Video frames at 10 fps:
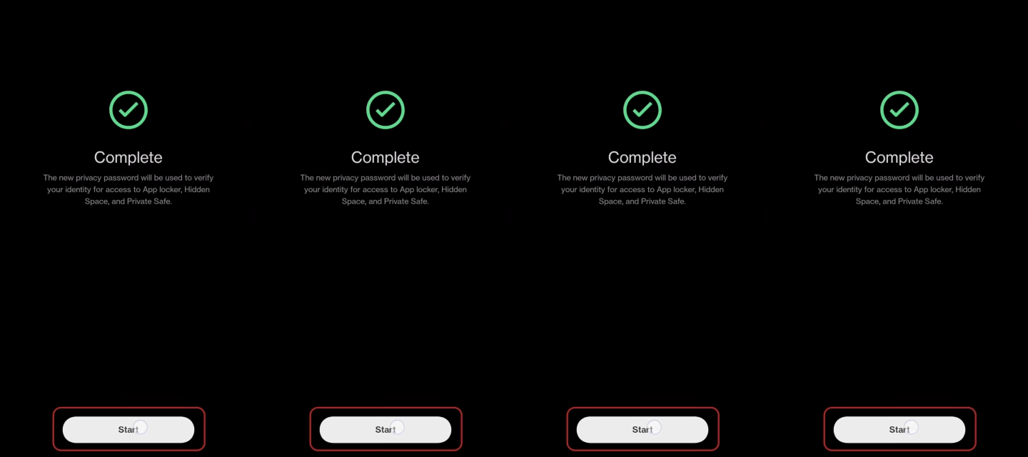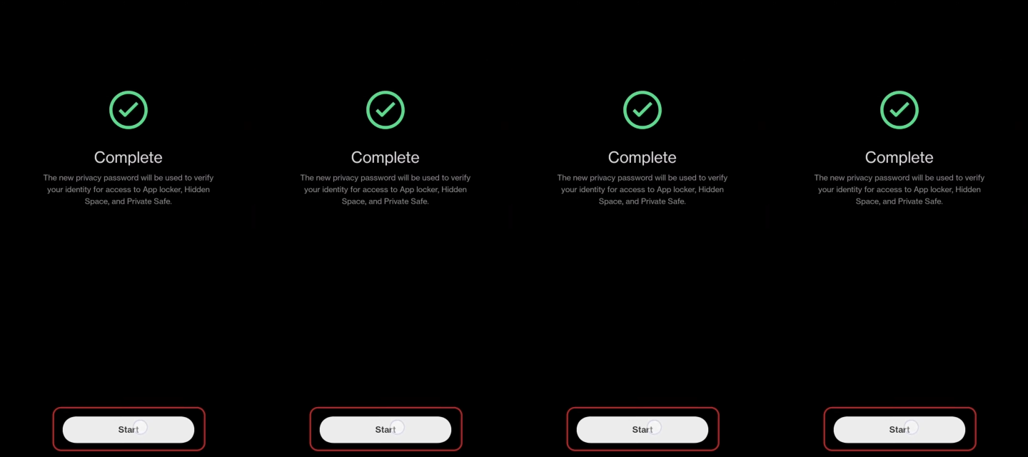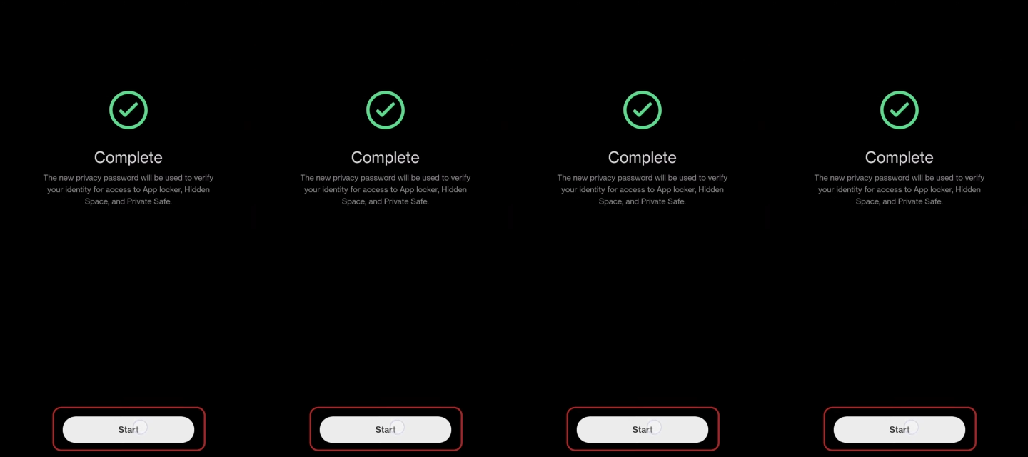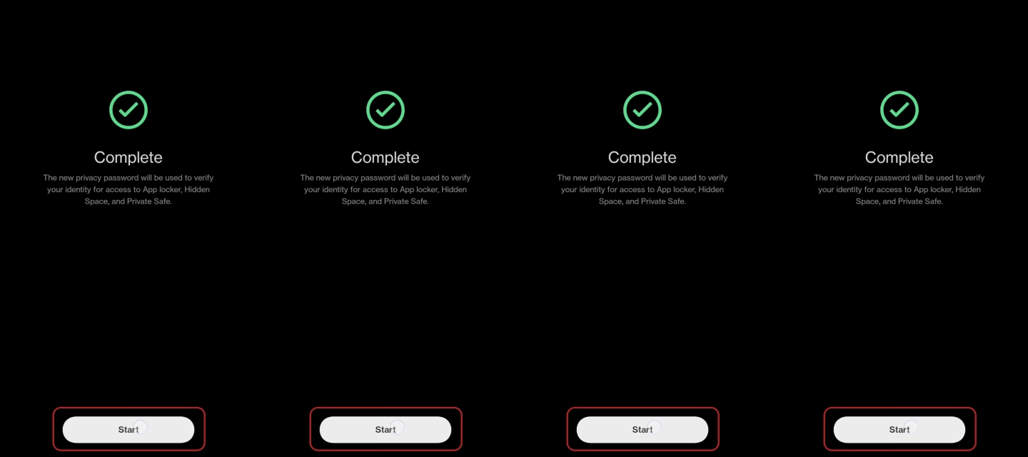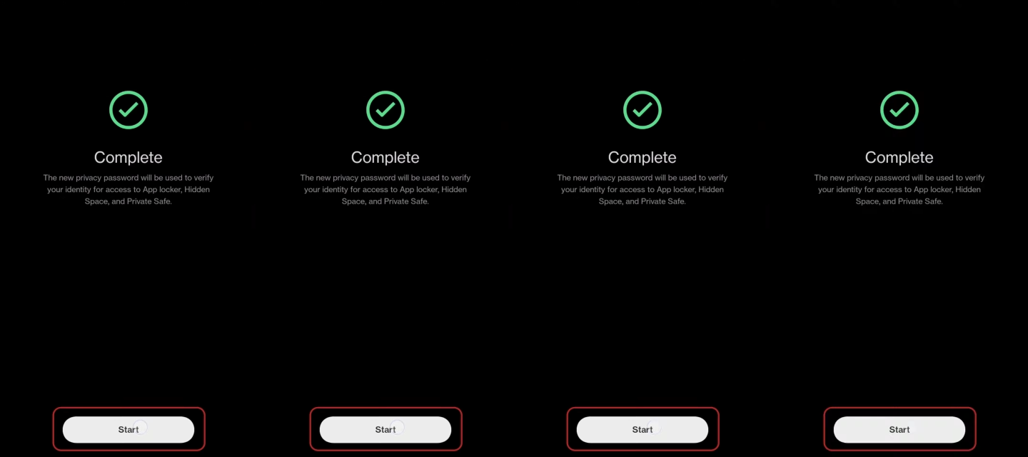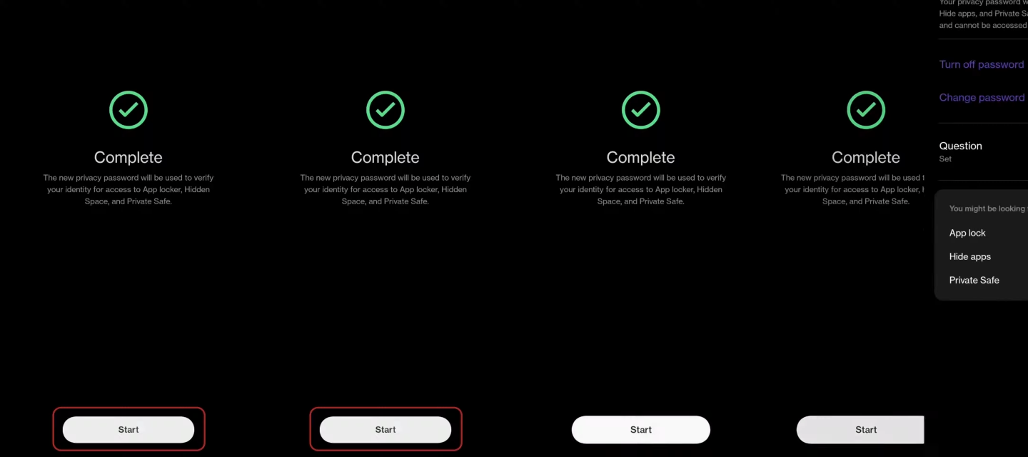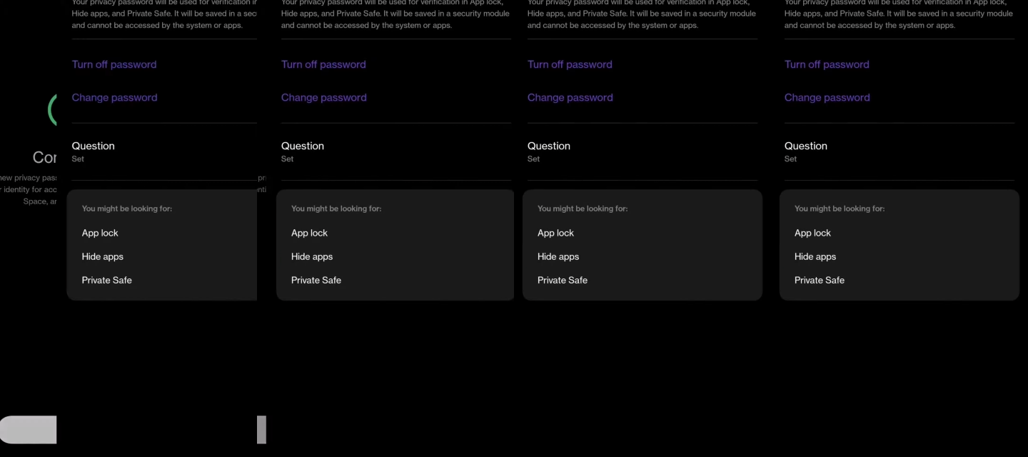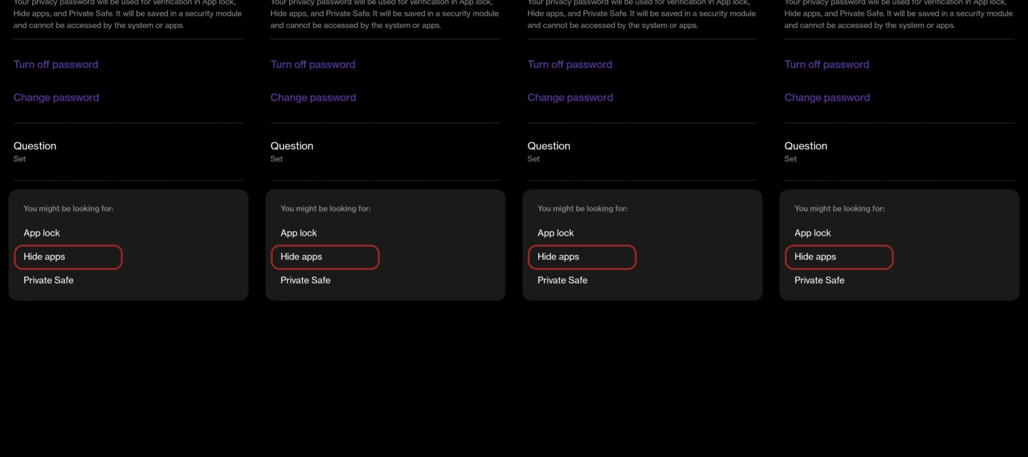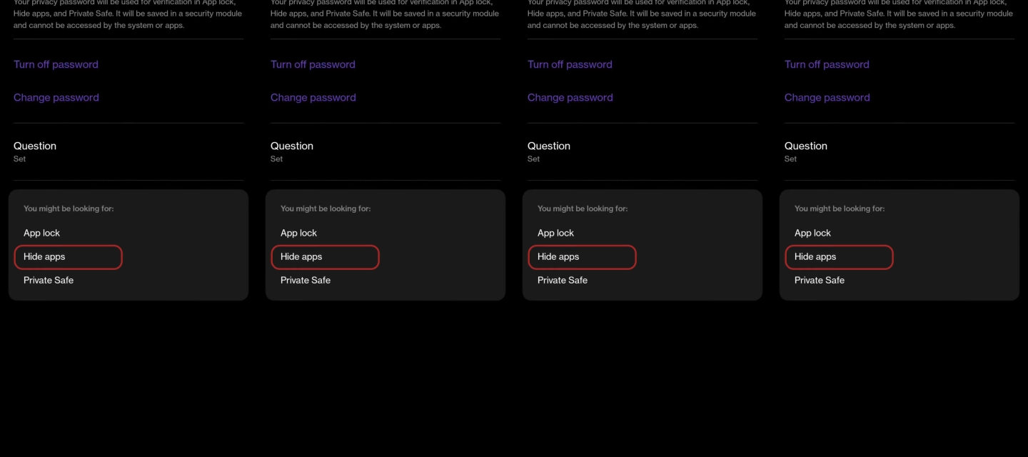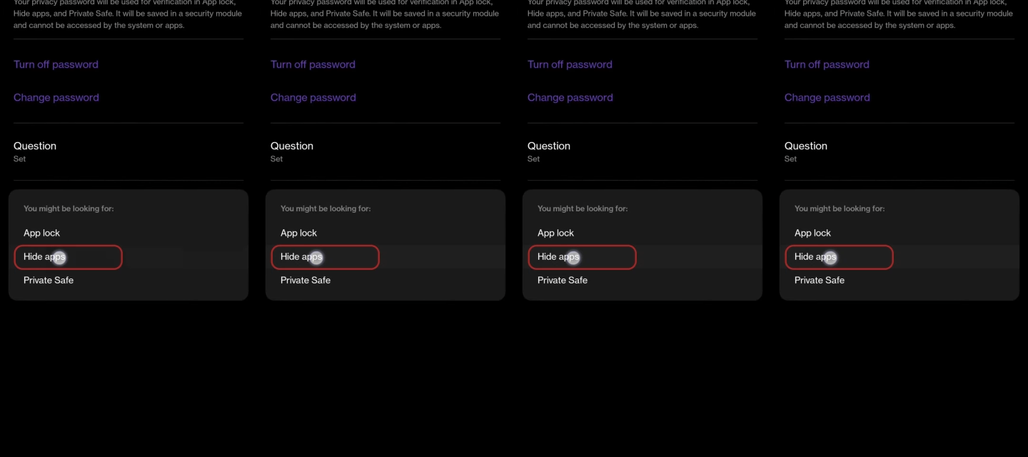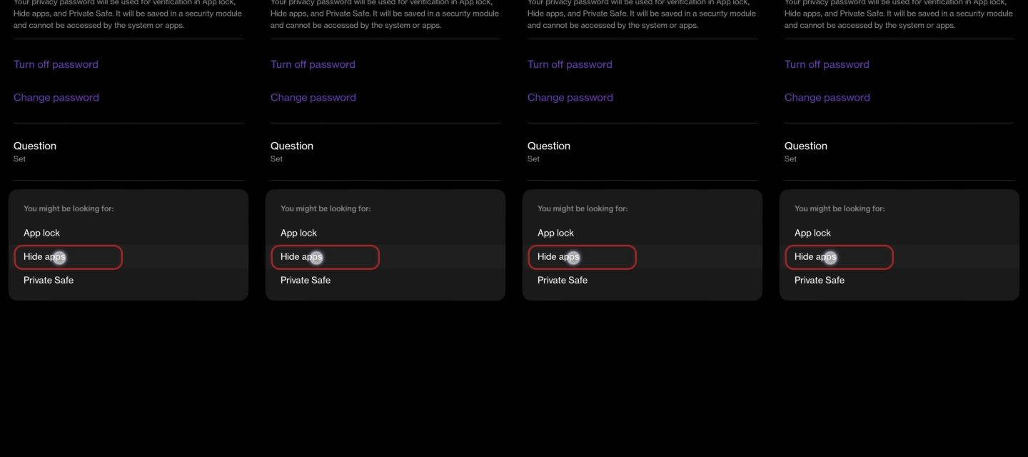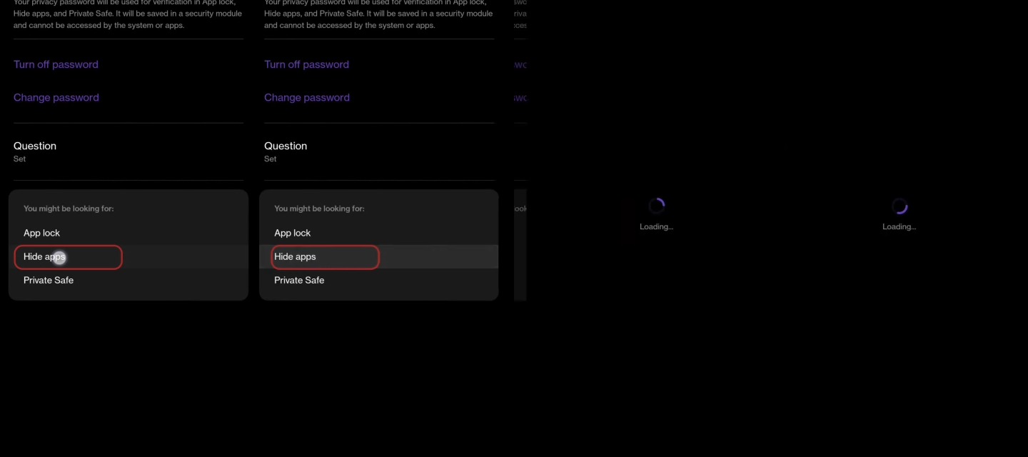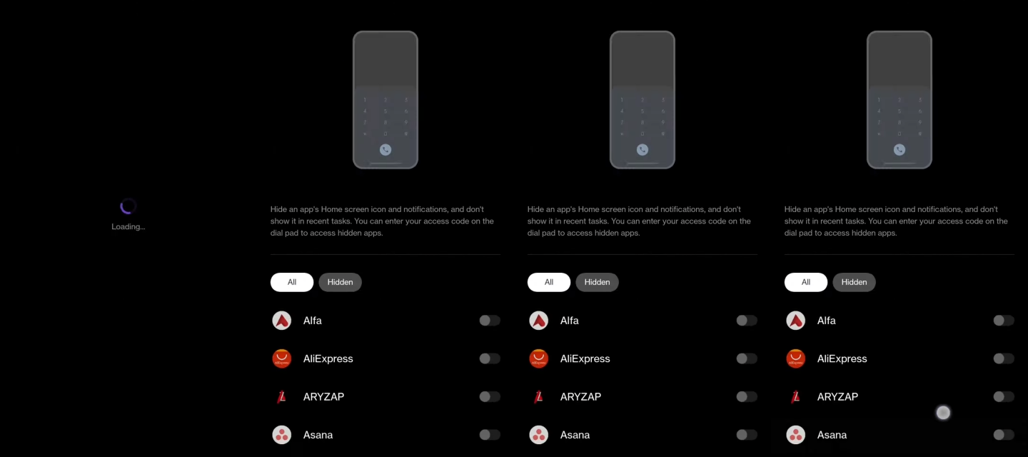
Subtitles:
[unreadable: no face in view]